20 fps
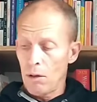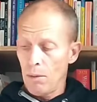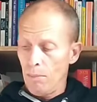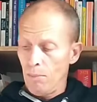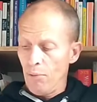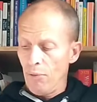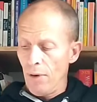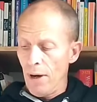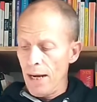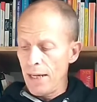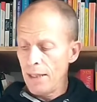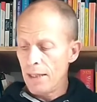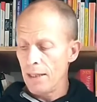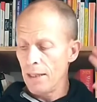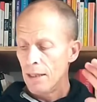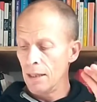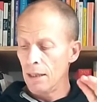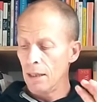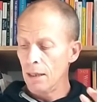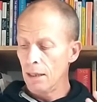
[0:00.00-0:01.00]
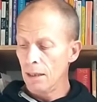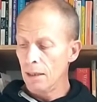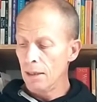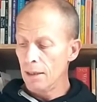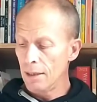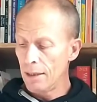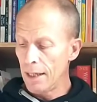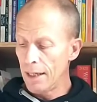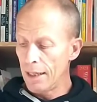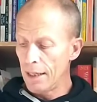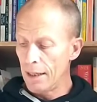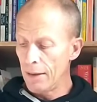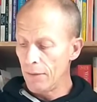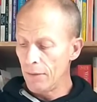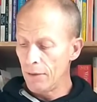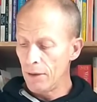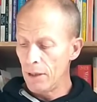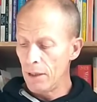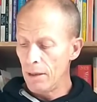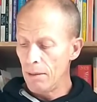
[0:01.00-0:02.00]
the press,
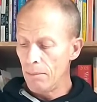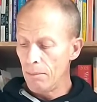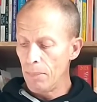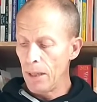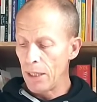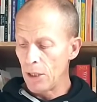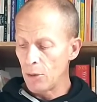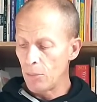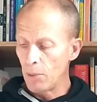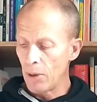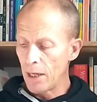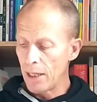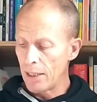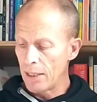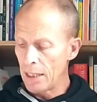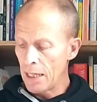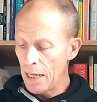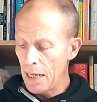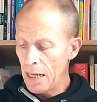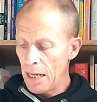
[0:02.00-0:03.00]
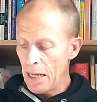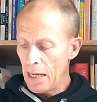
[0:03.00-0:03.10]
deadlift, bench press.